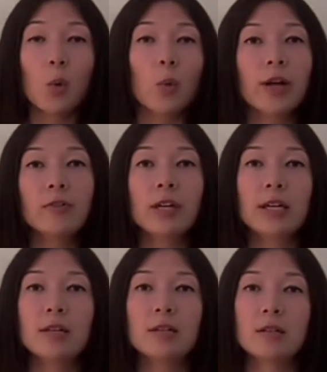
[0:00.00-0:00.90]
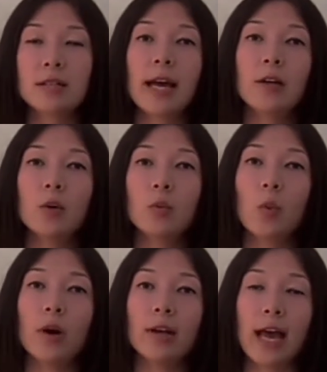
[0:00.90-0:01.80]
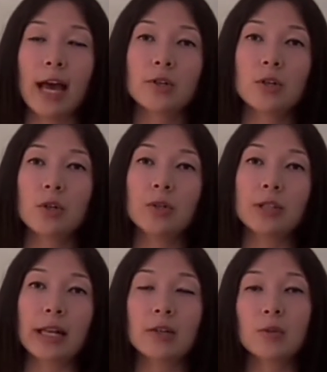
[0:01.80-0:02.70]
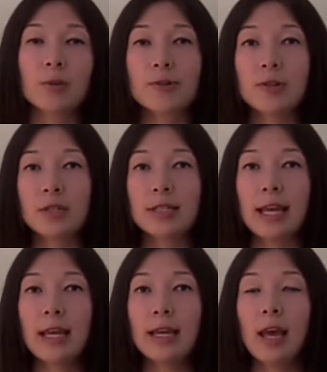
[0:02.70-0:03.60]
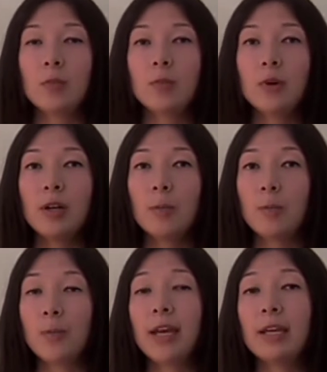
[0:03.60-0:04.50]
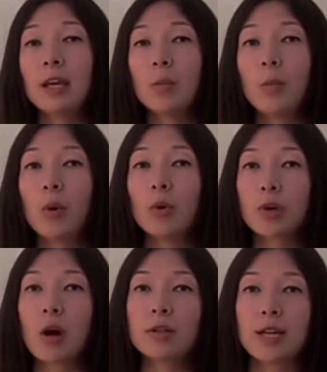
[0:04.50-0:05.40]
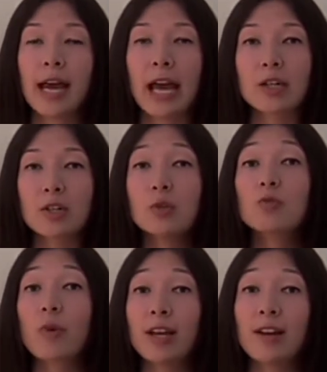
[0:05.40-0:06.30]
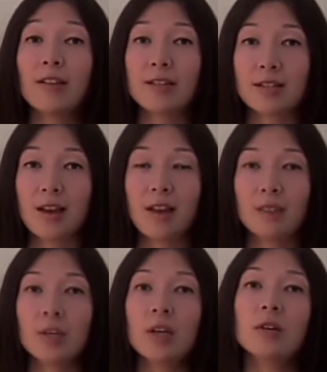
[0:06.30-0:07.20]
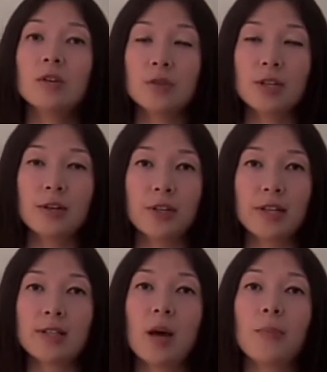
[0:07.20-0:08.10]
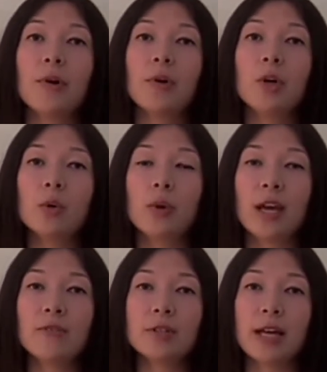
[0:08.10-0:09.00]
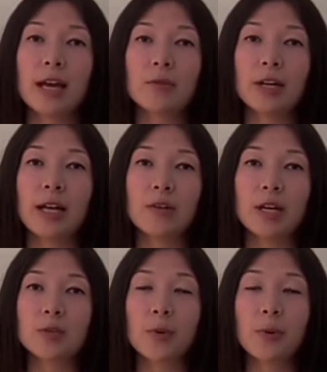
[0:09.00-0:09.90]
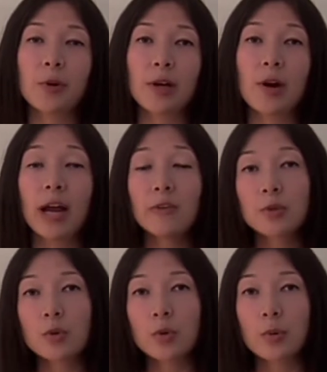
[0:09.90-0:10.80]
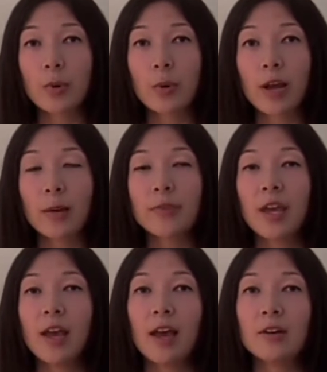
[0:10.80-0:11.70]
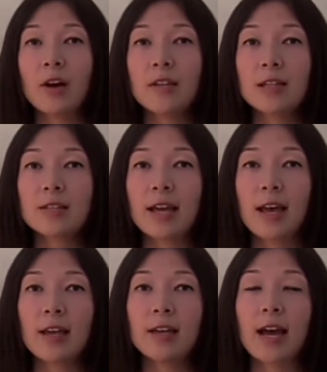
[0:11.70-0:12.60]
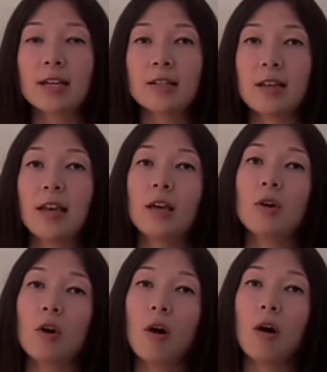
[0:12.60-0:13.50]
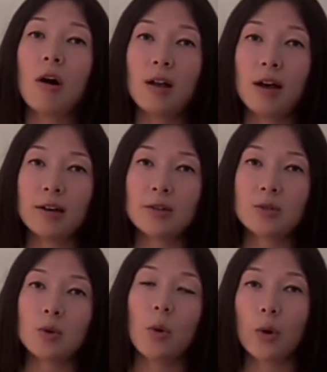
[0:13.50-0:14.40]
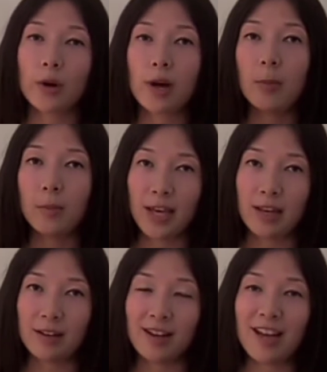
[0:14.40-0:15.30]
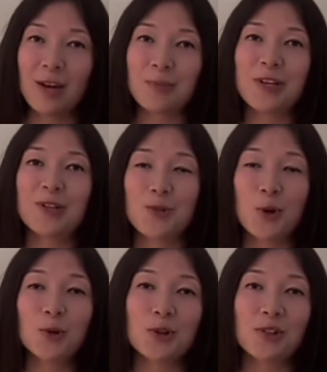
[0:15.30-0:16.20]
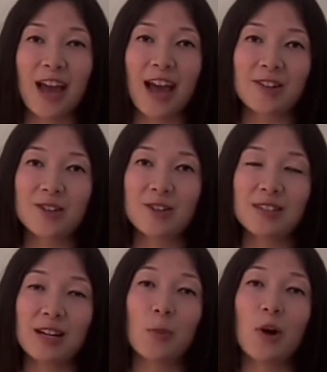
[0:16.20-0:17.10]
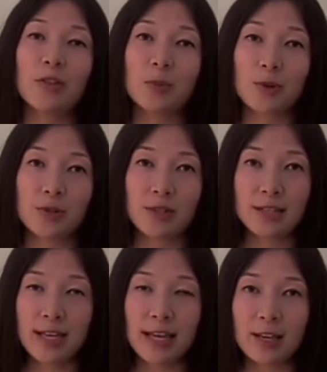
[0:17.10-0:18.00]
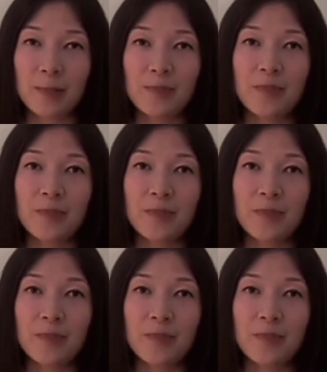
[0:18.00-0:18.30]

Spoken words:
Whatever it is, decide on what action you would like the person to take and put a big and bold call to action right on the sign. To give you an example, we have a sign right now that's promoting our after-school program. And on that sign, I say, call us or come in, because those are the actions that I want the person to take.